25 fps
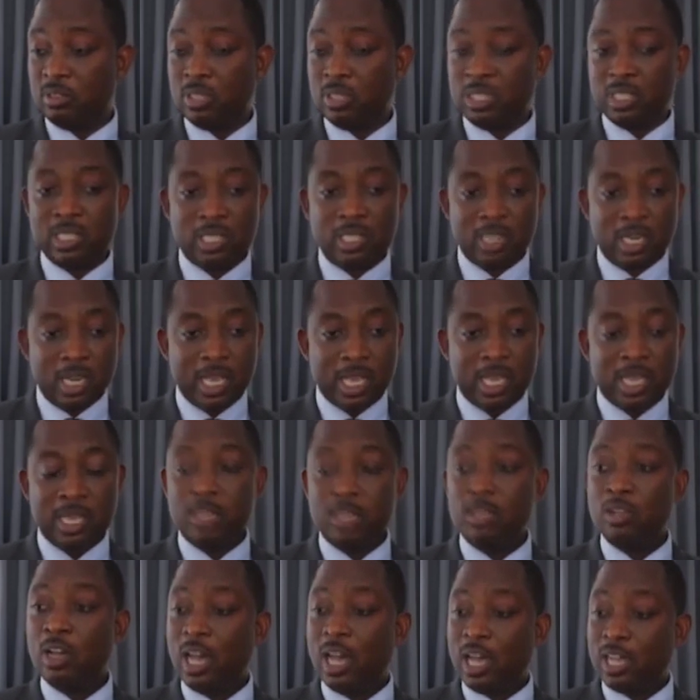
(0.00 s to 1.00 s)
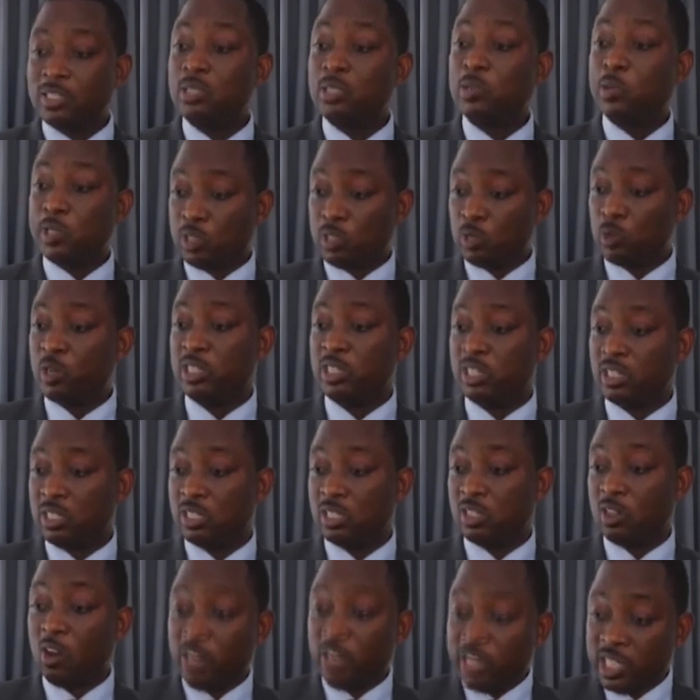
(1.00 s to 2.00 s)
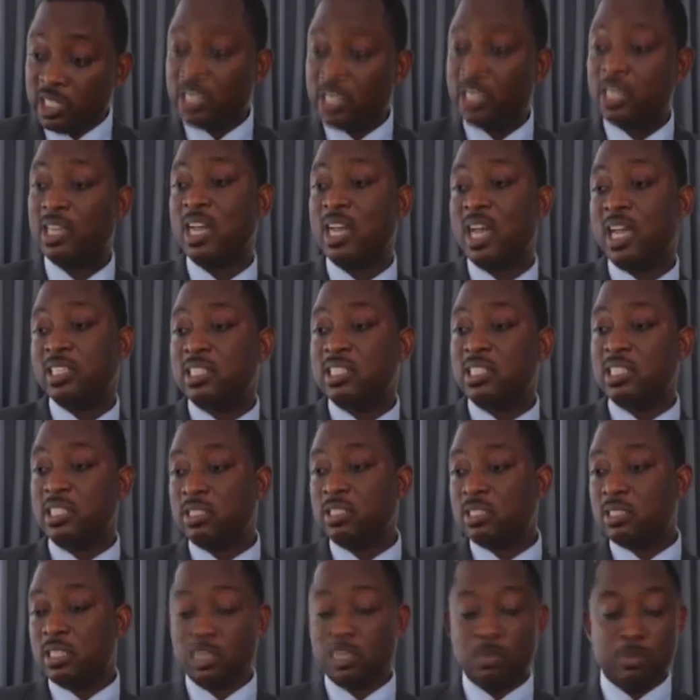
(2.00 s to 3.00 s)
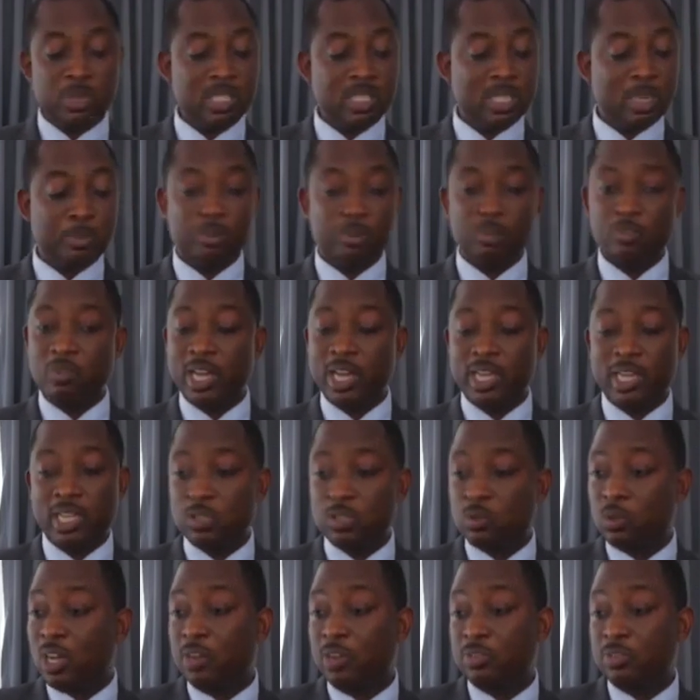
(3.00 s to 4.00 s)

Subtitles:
delay has consequences, unintended as it is. It means that providers will have to